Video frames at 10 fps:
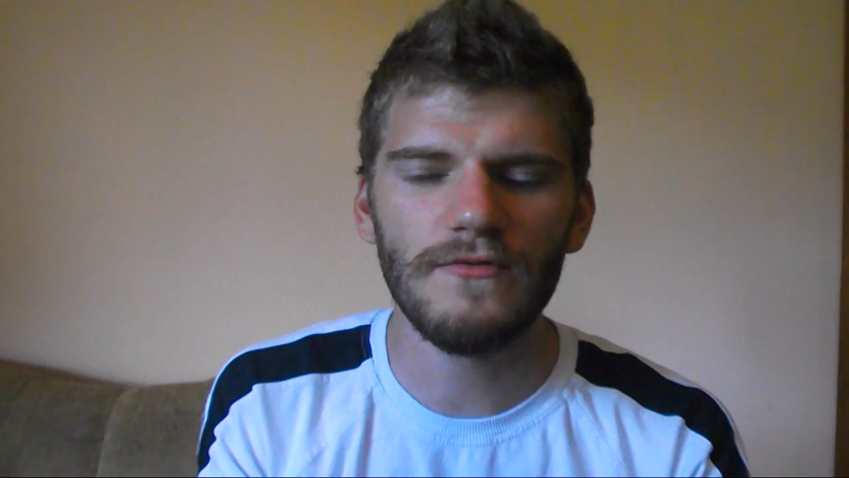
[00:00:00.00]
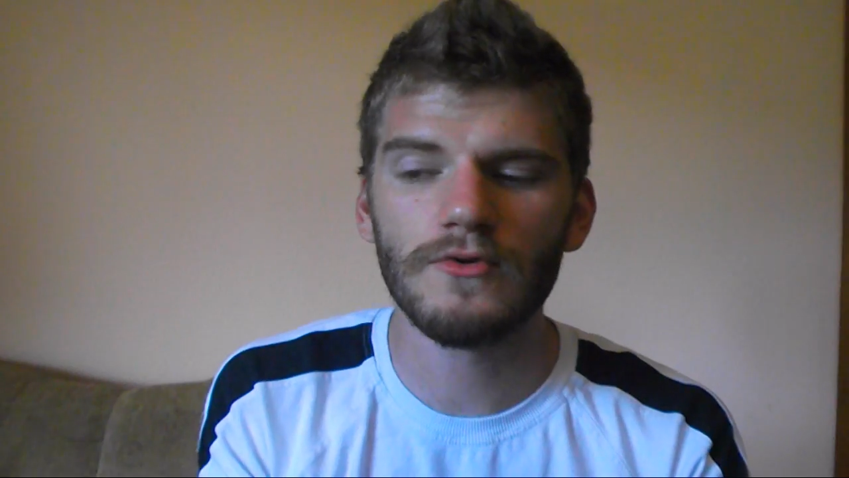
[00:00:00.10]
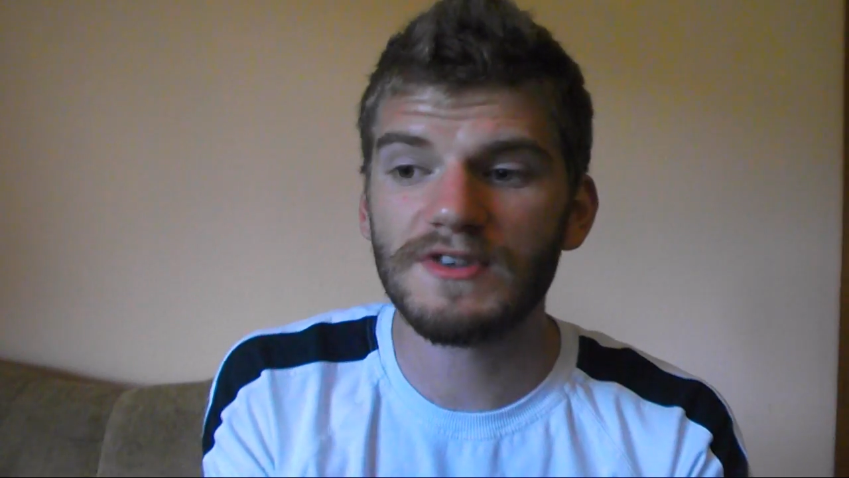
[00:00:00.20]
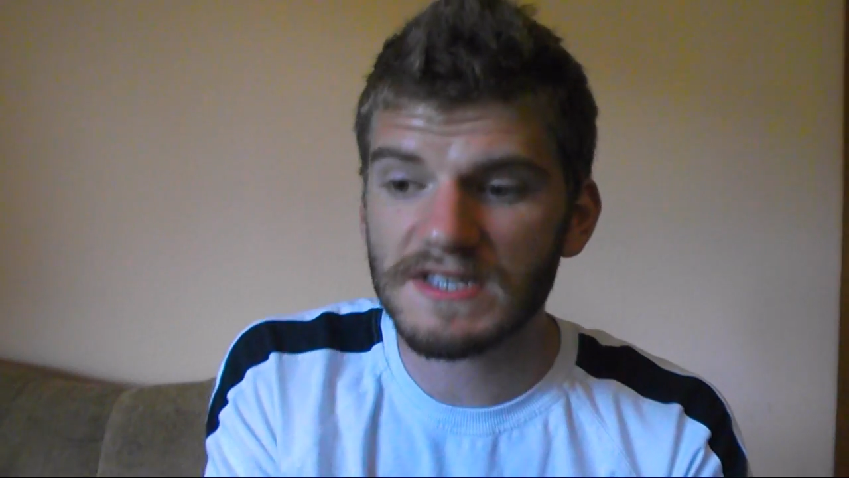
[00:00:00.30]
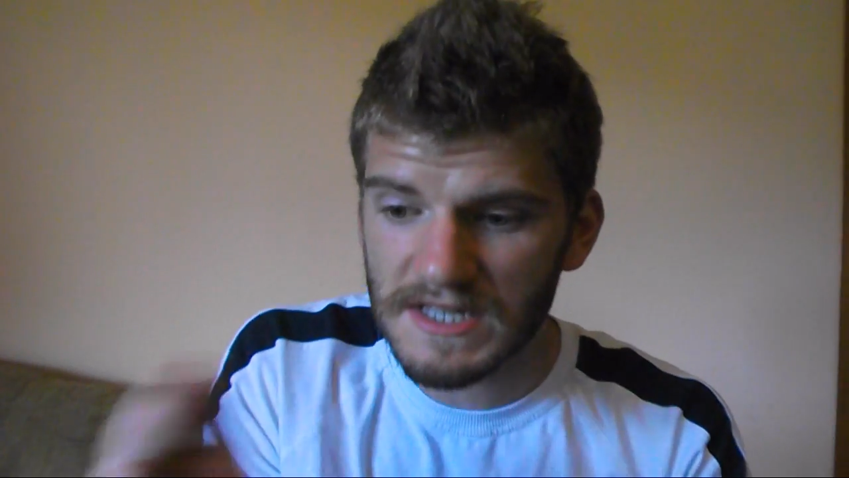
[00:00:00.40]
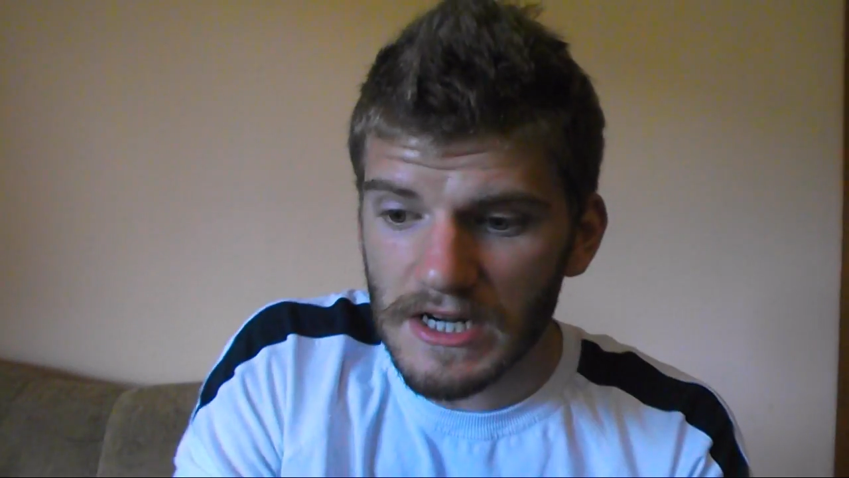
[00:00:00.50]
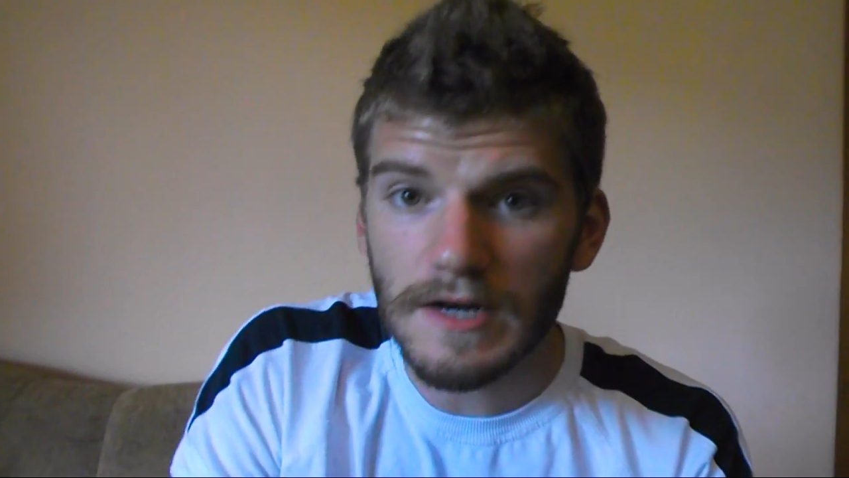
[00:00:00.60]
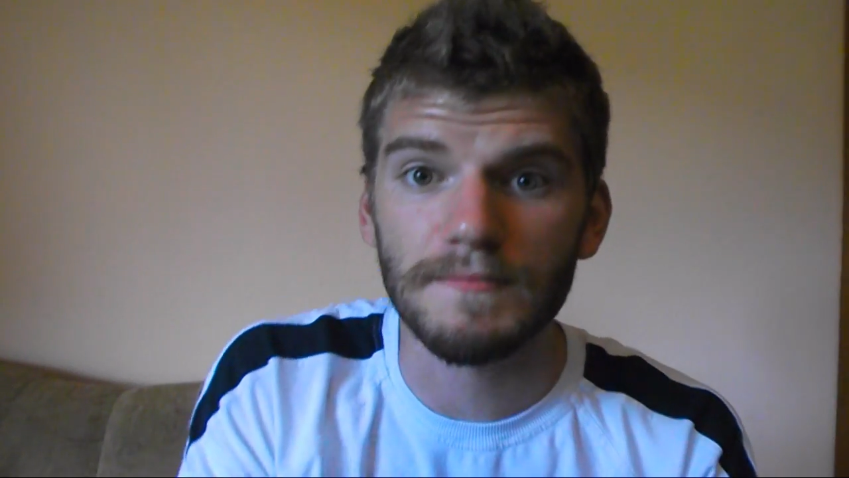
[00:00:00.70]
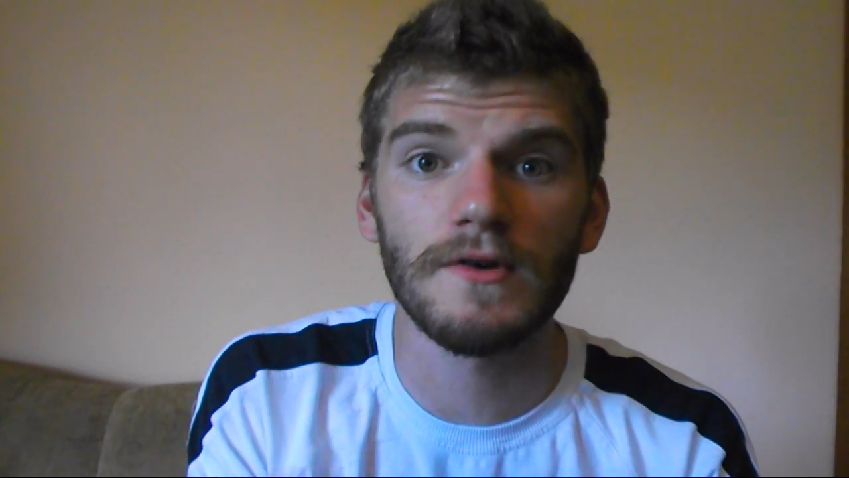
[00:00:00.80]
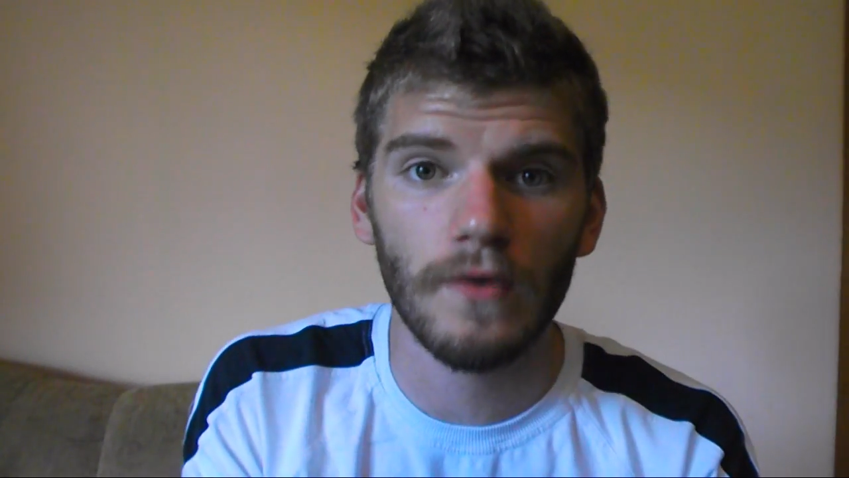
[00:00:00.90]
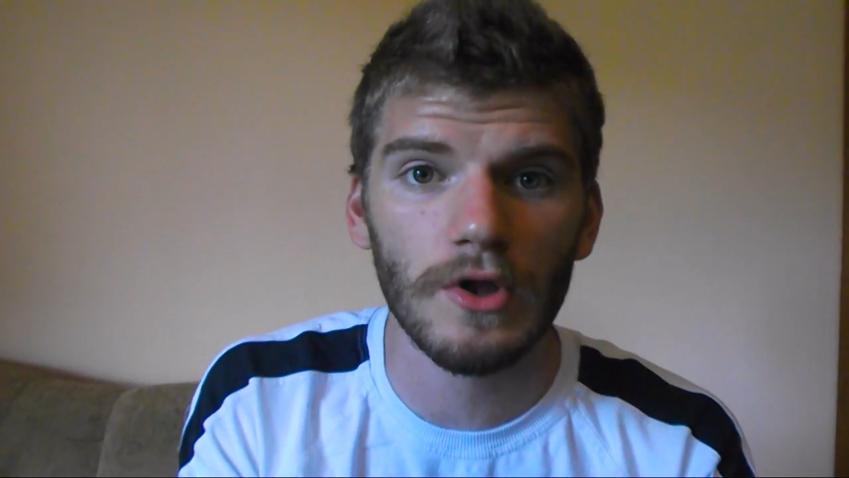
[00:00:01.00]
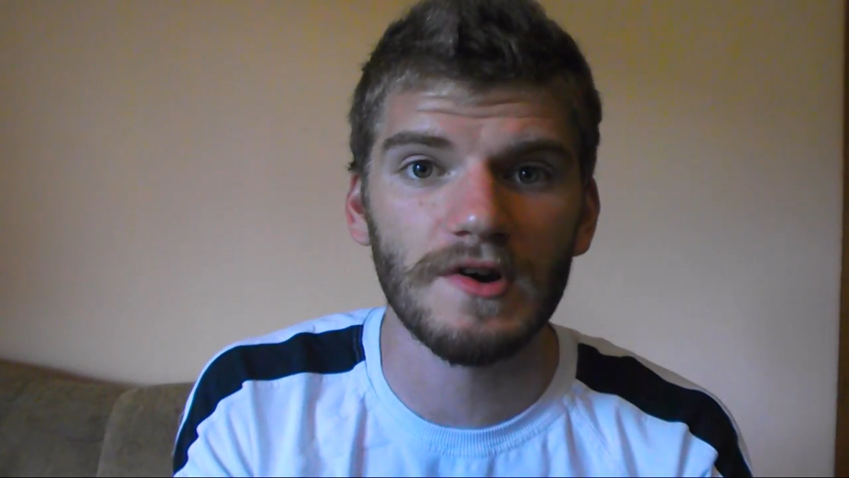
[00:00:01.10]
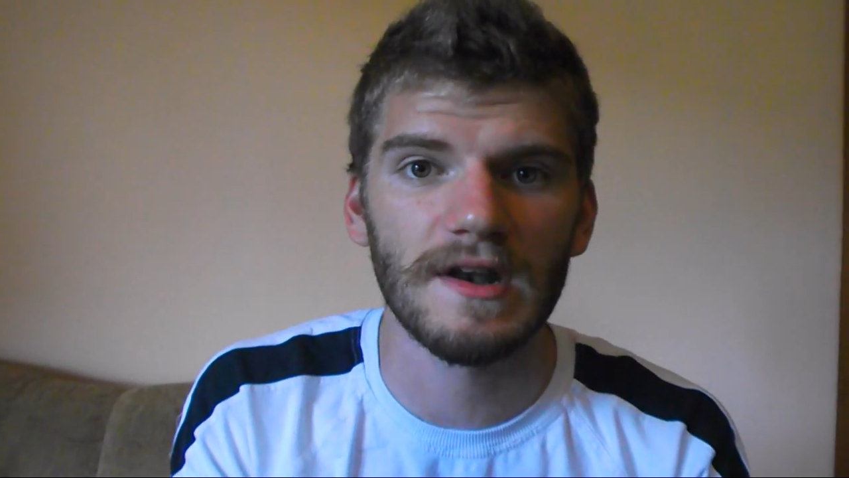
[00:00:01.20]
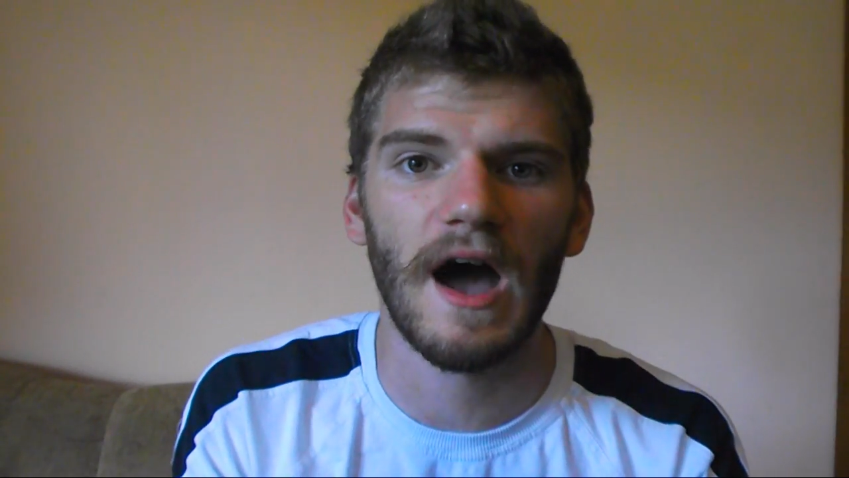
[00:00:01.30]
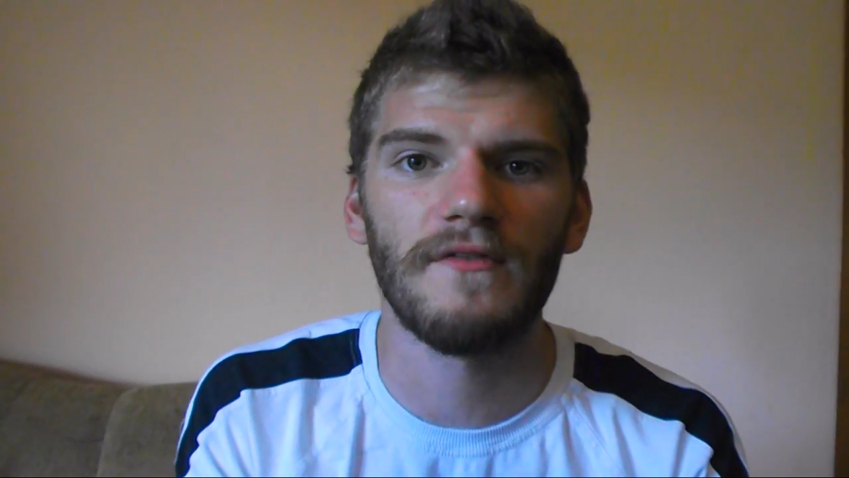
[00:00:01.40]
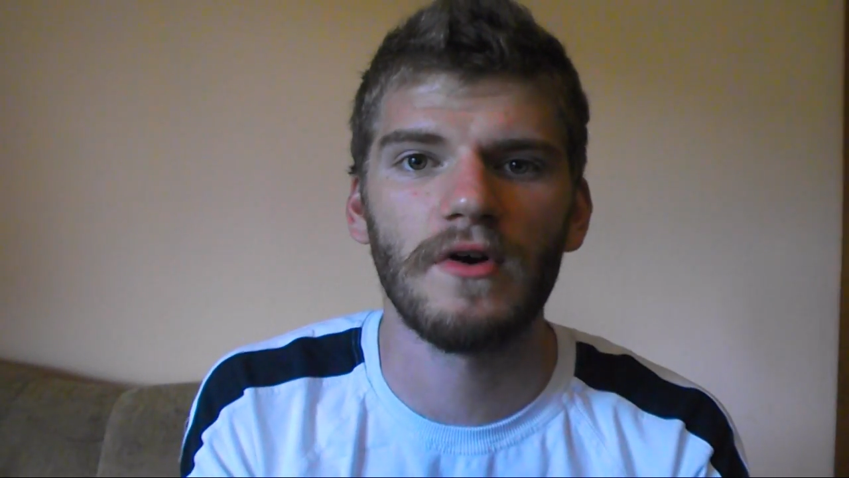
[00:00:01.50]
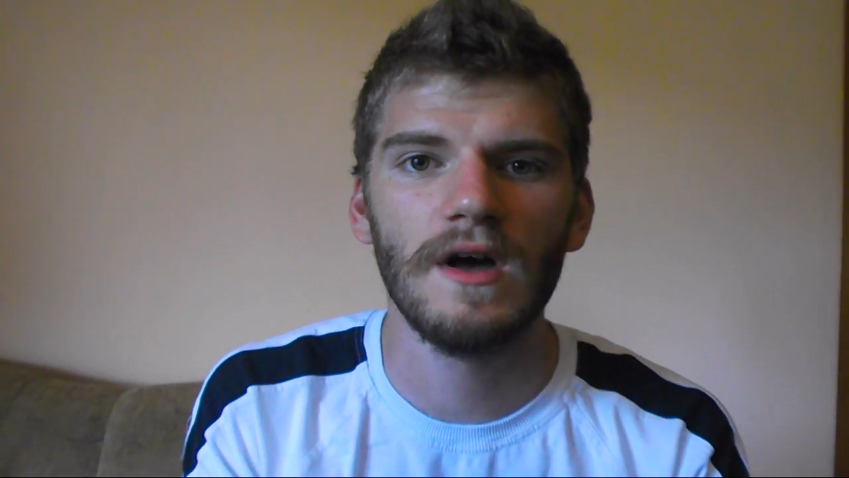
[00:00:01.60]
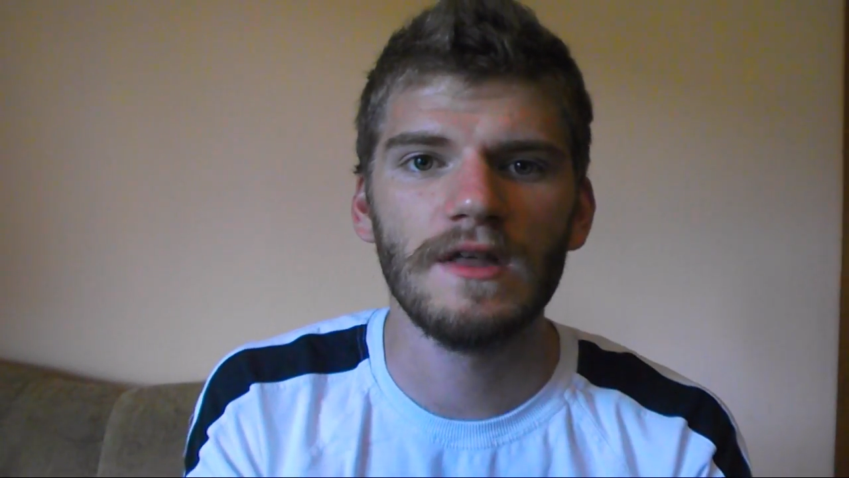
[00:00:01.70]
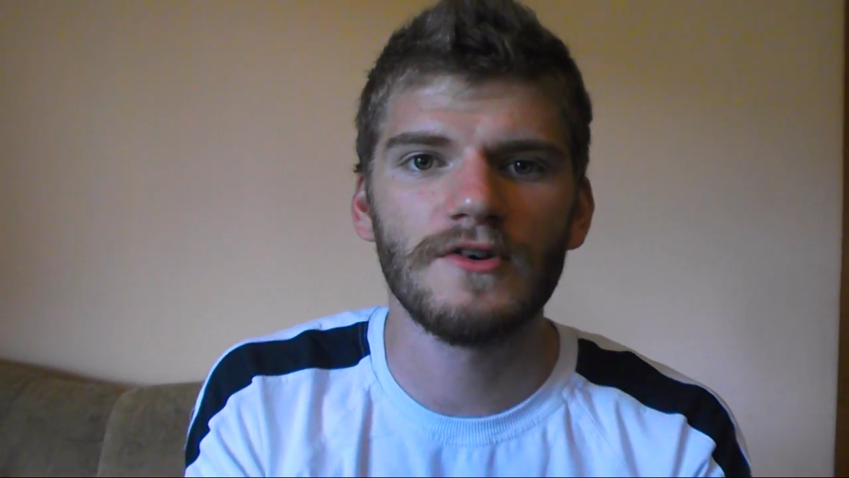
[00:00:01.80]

you disturb the water enough,